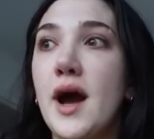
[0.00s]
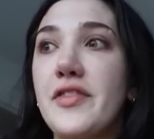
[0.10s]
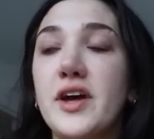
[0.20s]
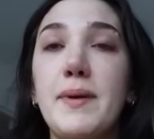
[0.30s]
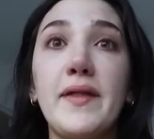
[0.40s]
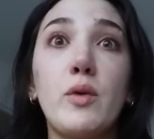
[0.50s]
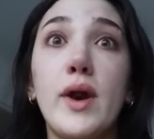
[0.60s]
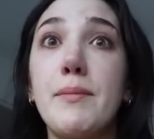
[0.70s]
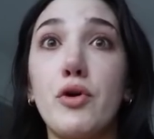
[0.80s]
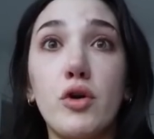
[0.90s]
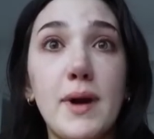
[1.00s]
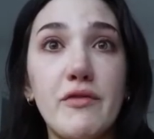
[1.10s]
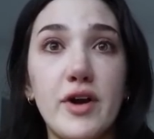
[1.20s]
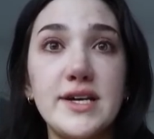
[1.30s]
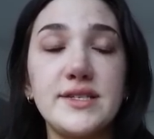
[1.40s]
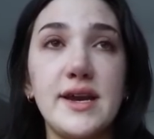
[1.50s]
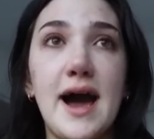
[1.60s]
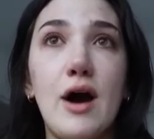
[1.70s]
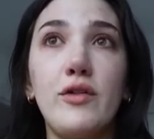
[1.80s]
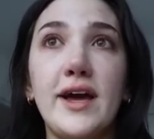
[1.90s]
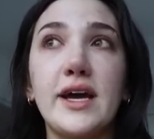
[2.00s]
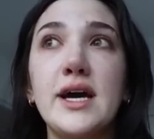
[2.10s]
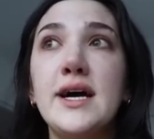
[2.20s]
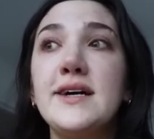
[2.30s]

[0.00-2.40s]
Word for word: I think about like when I broke my wrist and how like